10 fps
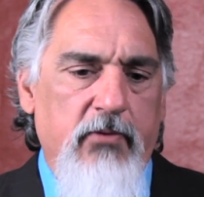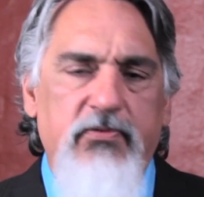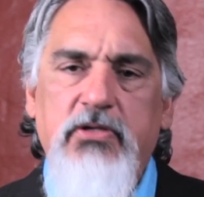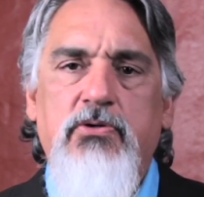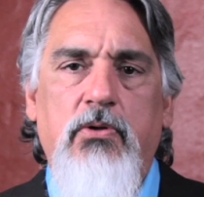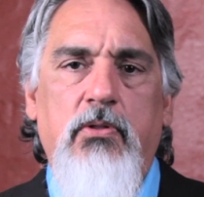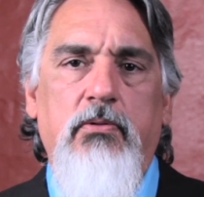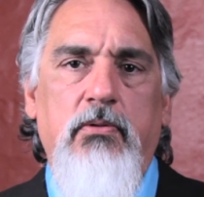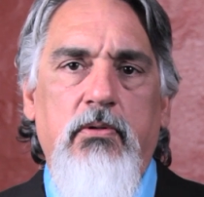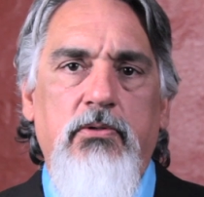
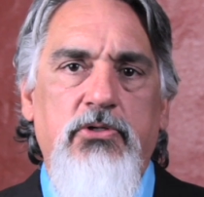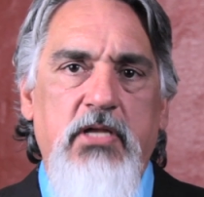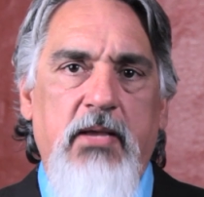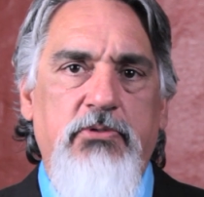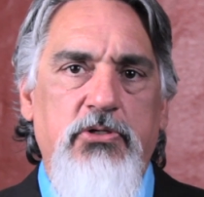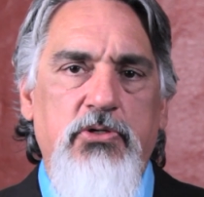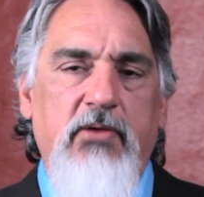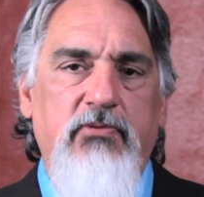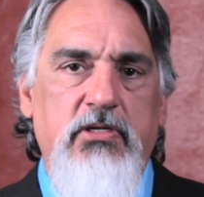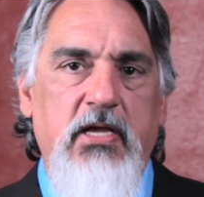physical steps that you
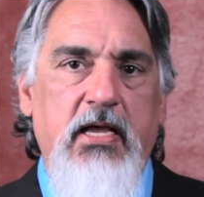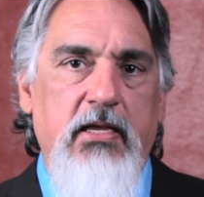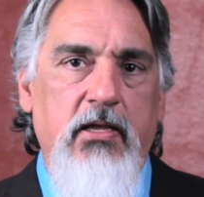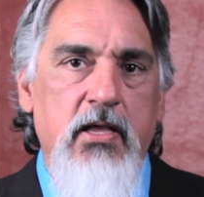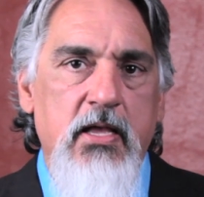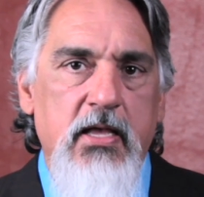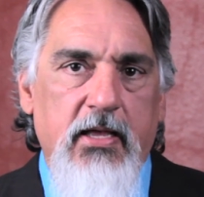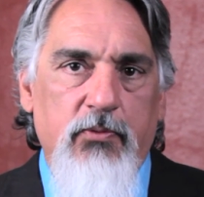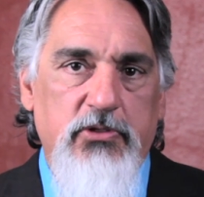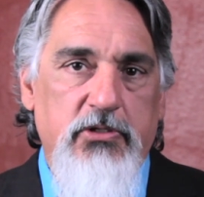have to take
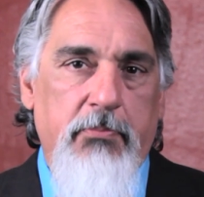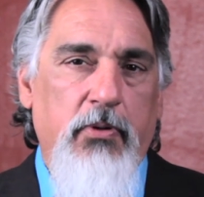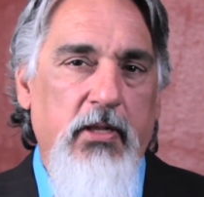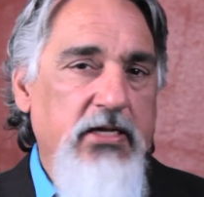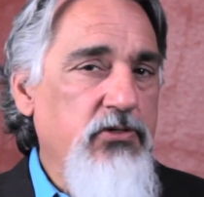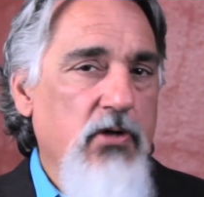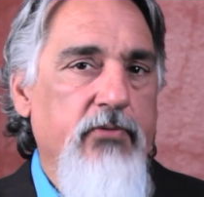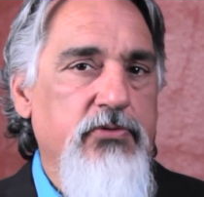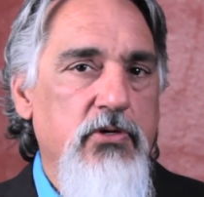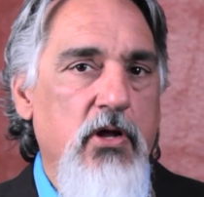in which the police
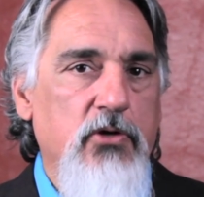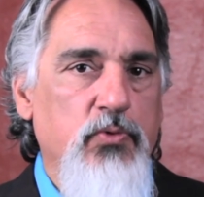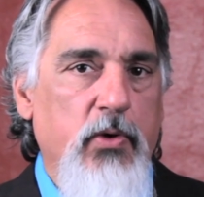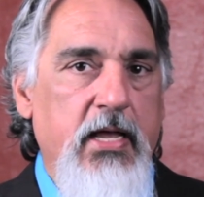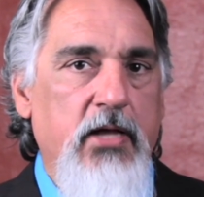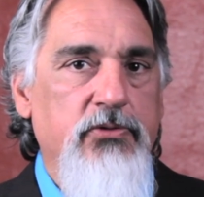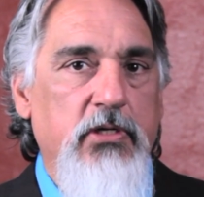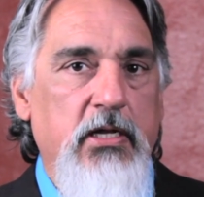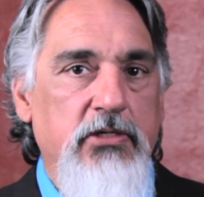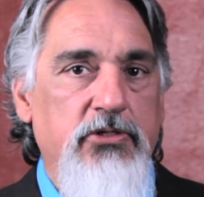officer knows what counts
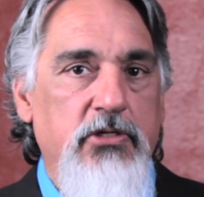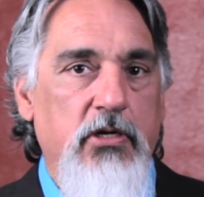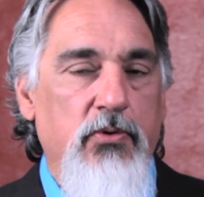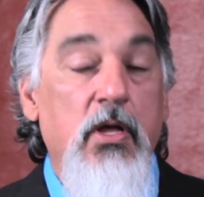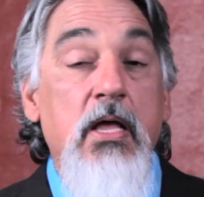against you,